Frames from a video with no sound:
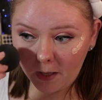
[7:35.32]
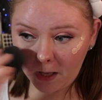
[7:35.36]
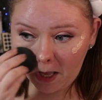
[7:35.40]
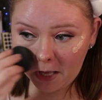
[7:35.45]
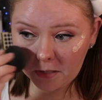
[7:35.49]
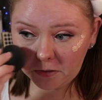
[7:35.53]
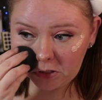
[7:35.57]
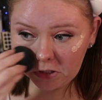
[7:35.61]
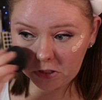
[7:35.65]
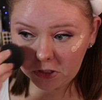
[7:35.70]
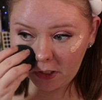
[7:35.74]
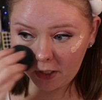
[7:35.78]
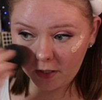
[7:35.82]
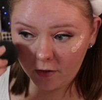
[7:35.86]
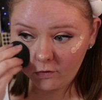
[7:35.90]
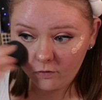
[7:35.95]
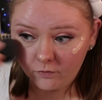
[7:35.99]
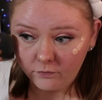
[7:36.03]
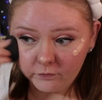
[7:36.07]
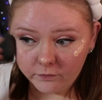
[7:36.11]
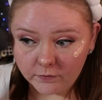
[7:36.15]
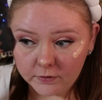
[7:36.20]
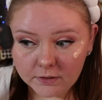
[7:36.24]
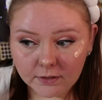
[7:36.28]
I think
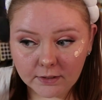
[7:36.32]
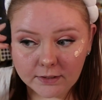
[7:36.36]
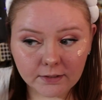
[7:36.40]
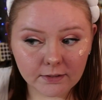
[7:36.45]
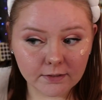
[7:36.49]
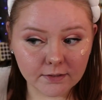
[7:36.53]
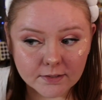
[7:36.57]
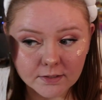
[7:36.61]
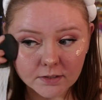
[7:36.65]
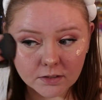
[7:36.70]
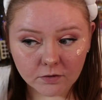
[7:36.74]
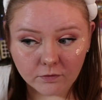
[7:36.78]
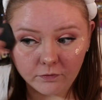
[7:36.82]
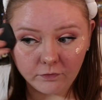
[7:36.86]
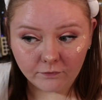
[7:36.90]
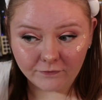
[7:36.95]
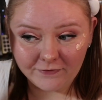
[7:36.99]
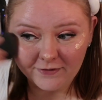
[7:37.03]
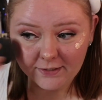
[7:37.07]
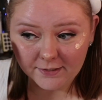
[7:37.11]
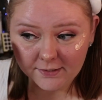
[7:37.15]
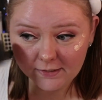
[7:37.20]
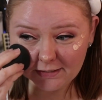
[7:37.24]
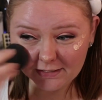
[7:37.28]
e.l.f. needs to
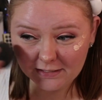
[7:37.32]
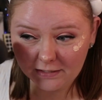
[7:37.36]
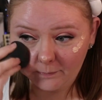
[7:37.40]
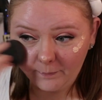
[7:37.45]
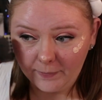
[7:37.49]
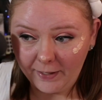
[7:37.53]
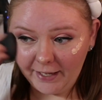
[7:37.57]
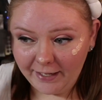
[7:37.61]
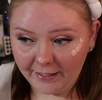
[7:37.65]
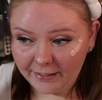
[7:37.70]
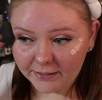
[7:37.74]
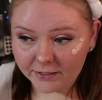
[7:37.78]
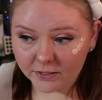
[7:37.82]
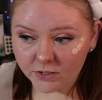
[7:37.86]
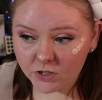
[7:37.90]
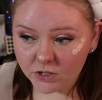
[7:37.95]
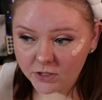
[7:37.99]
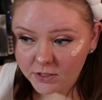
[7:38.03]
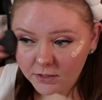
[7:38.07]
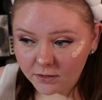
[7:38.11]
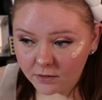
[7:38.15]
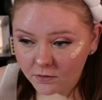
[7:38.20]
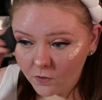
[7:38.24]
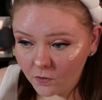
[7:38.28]
fix the
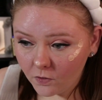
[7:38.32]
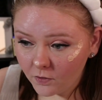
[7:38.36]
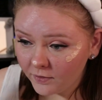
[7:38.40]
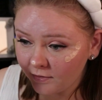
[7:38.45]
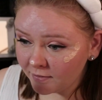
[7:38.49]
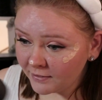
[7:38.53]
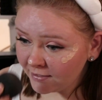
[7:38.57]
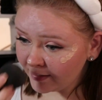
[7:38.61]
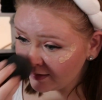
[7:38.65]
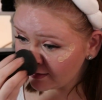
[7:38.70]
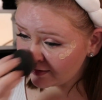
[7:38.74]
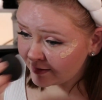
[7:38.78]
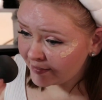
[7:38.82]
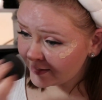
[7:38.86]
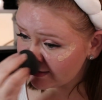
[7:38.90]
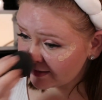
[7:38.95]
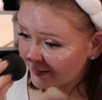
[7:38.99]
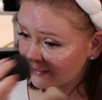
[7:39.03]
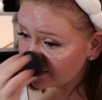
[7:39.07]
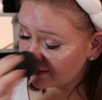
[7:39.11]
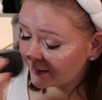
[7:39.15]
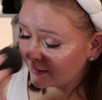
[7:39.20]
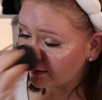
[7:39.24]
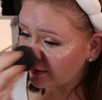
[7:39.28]
packaging on
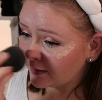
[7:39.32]
this.